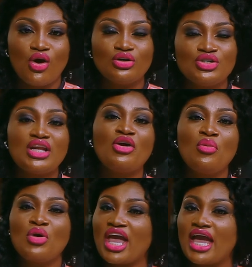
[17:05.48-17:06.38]
Until I
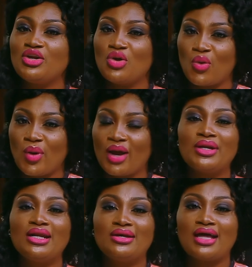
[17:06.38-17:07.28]
come again your way
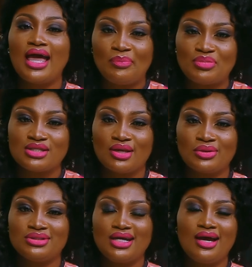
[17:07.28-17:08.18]
on another
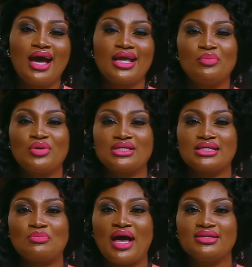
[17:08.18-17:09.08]
episode, I am
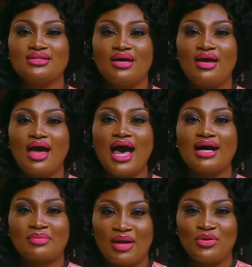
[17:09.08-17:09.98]
Princess Pat
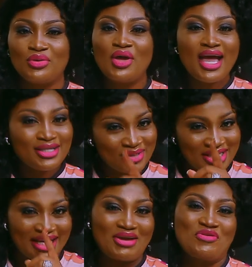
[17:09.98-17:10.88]
Akpabio, and do
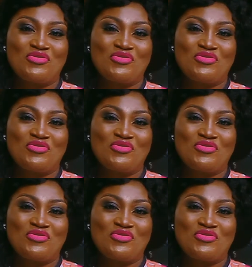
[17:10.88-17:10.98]
take care of